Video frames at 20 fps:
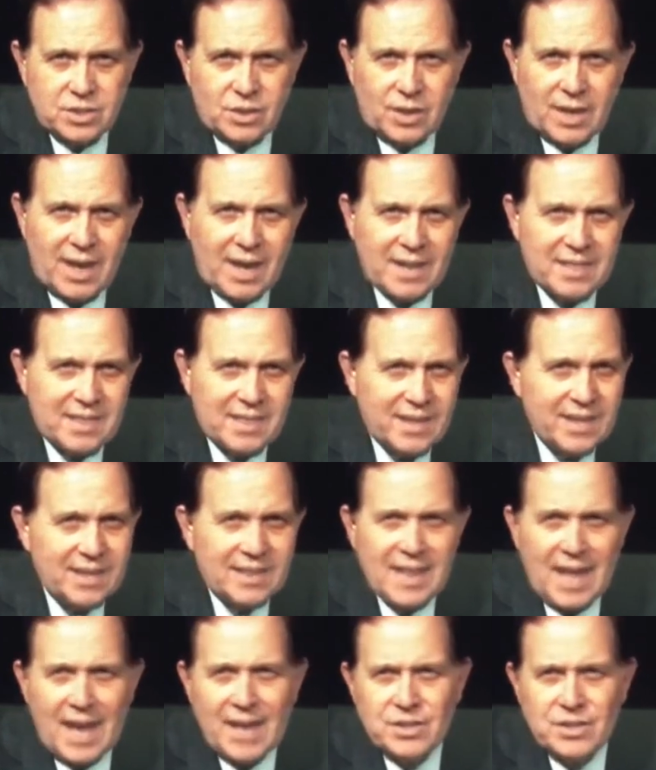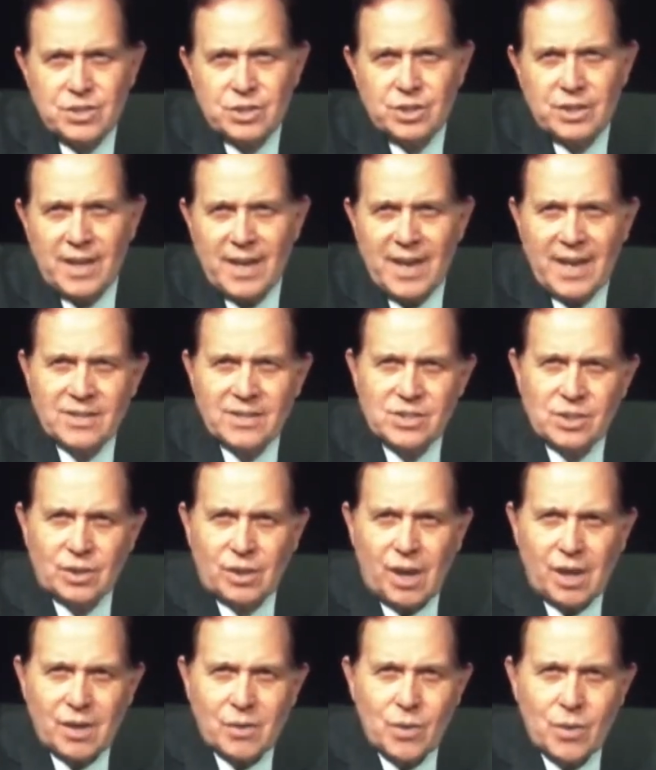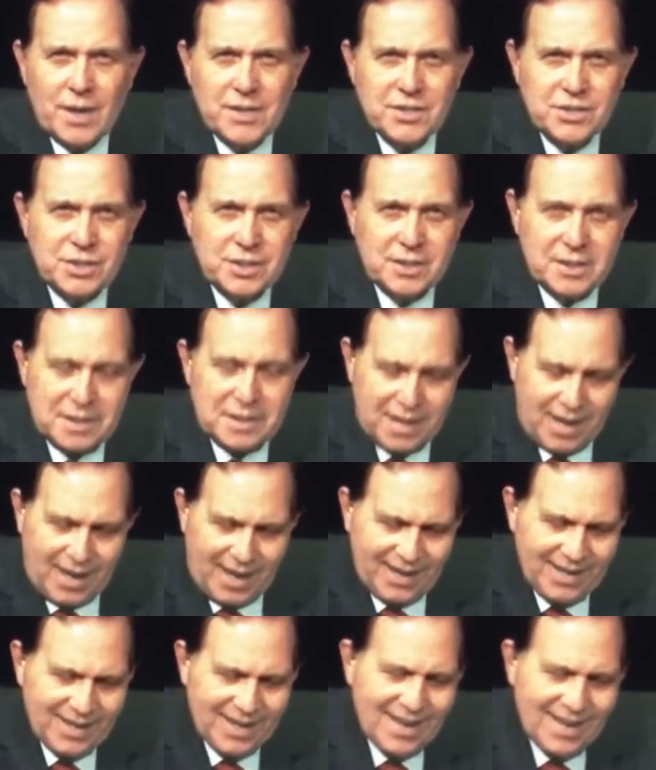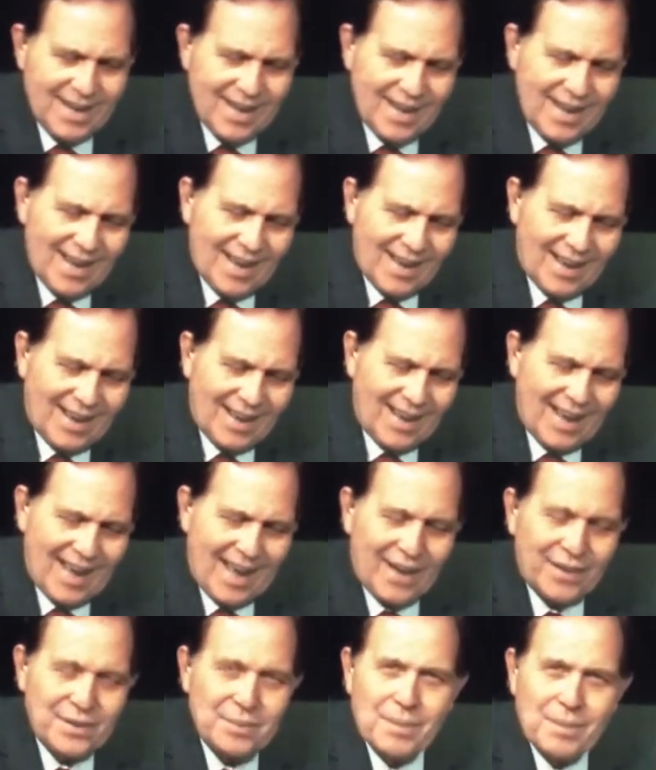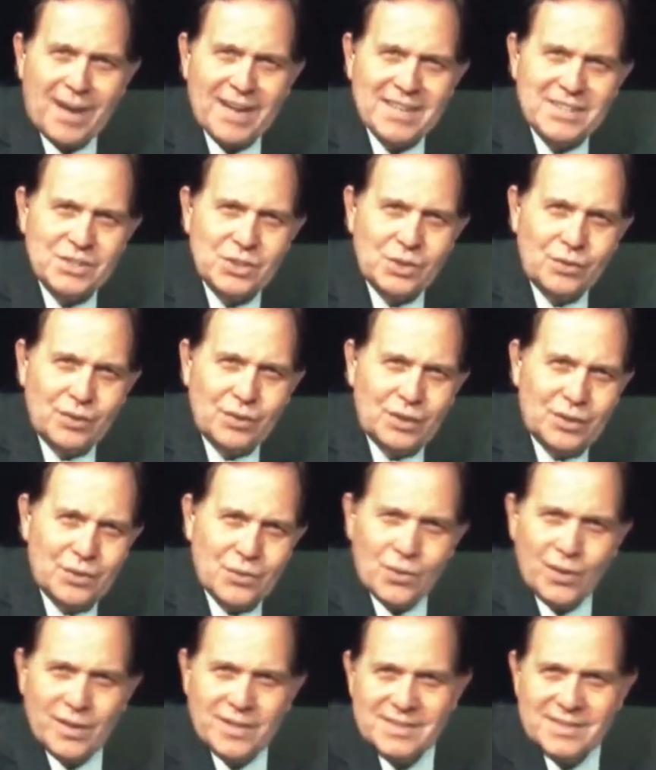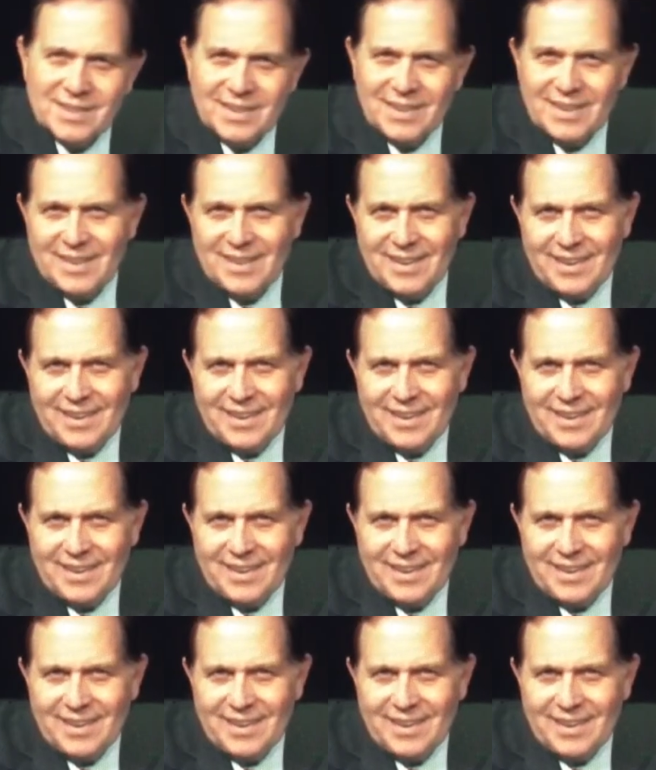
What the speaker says: So I think that should answer our question today, how to buy silver coins.